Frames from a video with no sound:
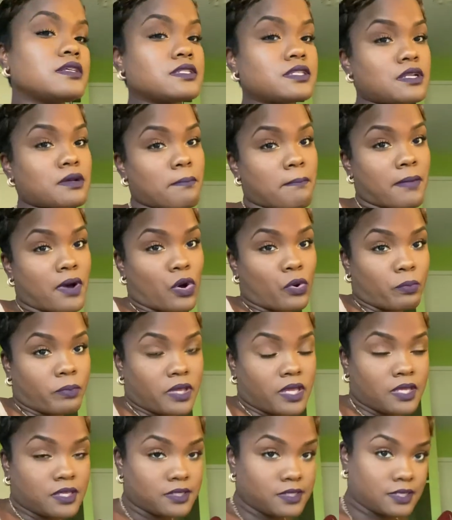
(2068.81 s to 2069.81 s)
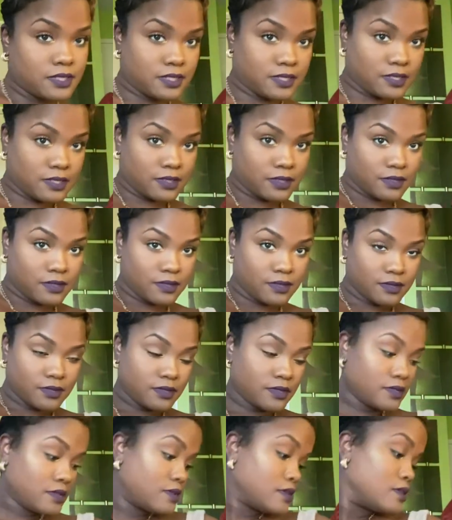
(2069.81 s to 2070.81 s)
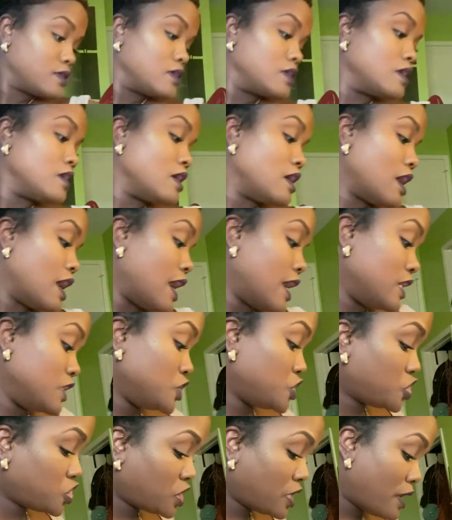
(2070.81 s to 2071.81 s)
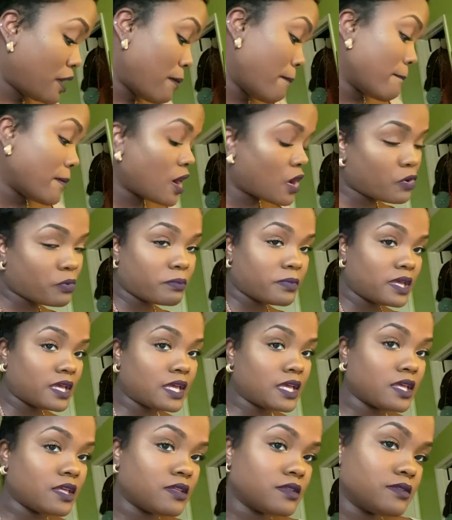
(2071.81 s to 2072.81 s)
it a moment? Is she a moment?